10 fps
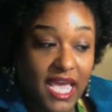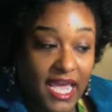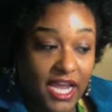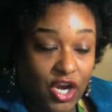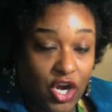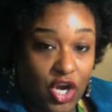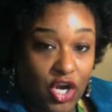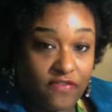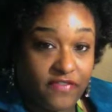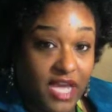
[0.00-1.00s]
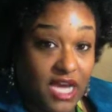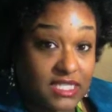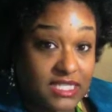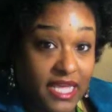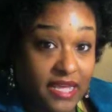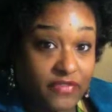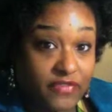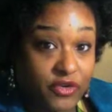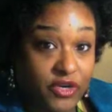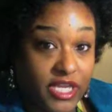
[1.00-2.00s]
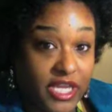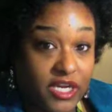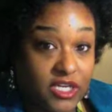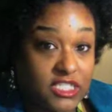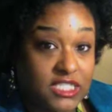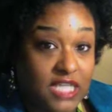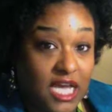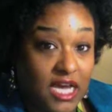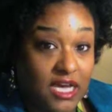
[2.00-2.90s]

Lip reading: and her fiance of 3 years,